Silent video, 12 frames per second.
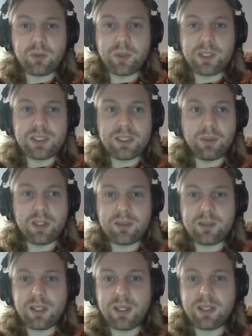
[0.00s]
we can see we get
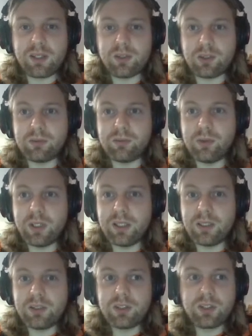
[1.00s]
a nice sort of
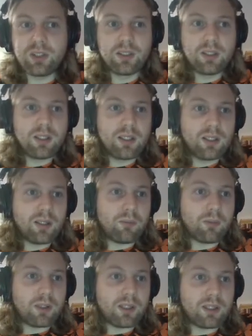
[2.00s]
range,
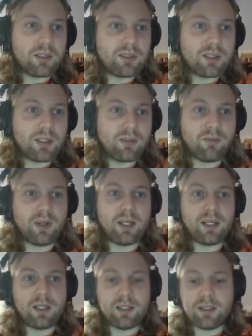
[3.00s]
whereas if
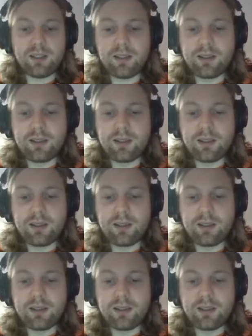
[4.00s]
I